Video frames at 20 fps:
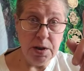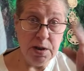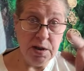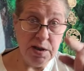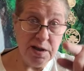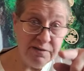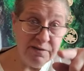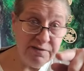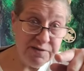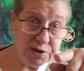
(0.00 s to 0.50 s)

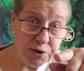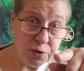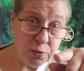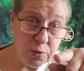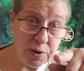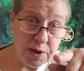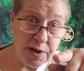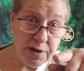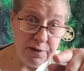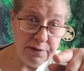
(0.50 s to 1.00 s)
loves
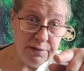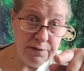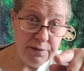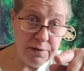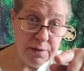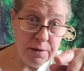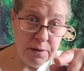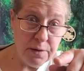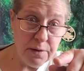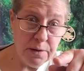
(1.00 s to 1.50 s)
you enough
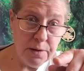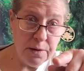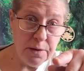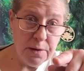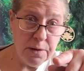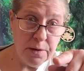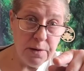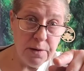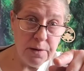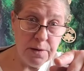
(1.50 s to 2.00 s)

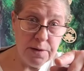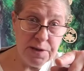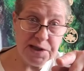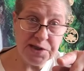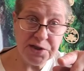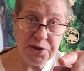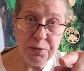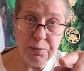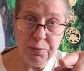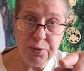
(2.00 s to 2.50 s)

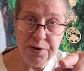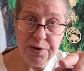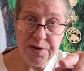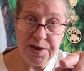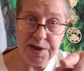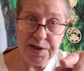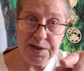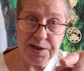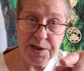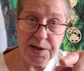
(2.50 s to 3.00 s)
that you're
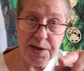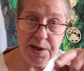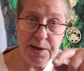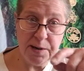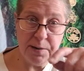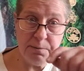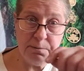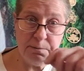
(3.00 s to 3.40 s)
breathing today.